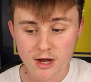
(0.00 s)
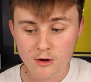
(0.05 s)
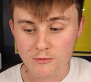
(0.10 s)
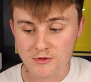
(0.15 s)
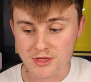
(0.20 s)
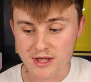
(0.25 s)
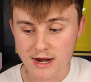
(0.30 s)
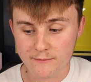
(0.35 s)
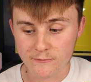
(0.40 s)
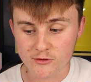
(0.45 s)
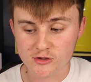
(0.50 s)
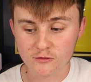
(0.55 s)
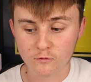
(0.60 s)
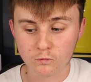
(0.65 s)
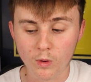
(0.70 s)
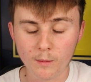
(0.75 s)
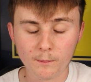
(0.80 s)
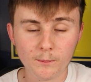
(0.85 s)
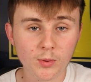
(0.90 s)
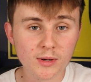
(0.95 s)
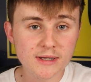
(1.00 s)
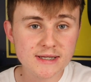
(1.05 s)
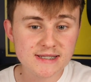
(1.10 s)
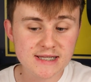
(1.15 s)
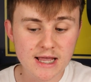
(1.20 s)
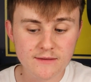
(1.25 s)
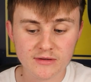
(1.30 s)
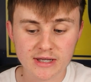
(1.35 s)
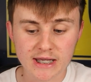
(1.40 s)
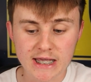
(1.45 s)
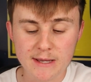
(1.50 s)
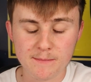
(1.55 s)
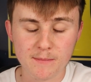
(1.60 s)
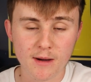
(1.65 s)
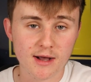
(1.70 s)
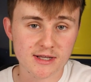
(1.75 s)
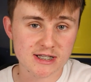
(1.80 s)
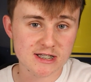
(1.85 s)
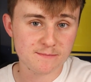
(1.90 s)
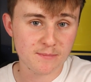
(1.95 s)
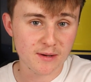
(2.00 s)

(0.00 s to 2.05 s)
with an average of 1.7 key passes